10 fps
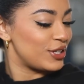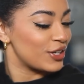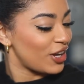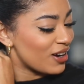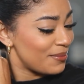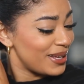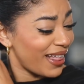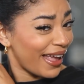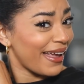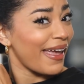good, y'all gonna be
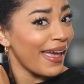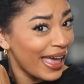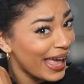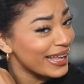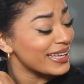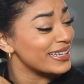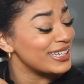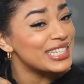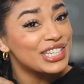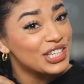like, heck
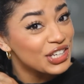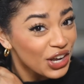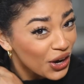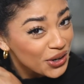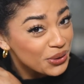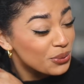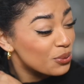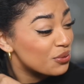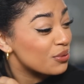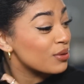no.